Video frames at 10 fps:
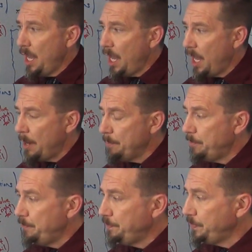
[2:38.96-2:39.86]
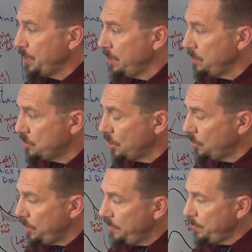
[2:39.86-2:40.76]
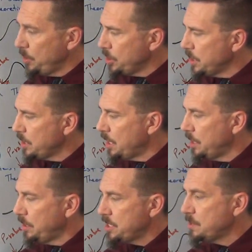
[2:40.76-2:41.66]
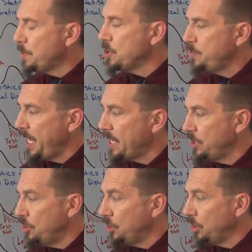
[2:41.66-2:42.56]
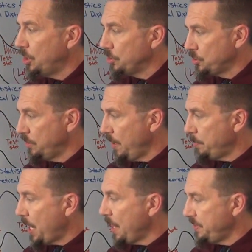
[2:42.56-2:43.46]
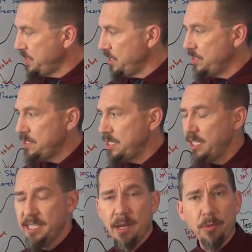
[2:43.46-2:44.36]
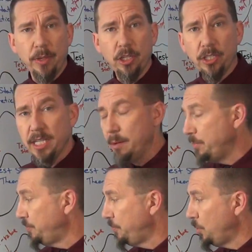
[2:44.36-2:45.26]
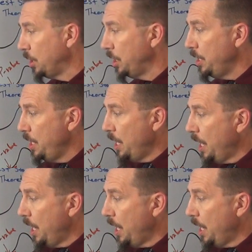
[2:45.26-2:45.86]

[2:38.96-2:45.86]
Um, so if we looked at a, let's suppose we had a null and alternative hypothesis. This is an example we looked at before.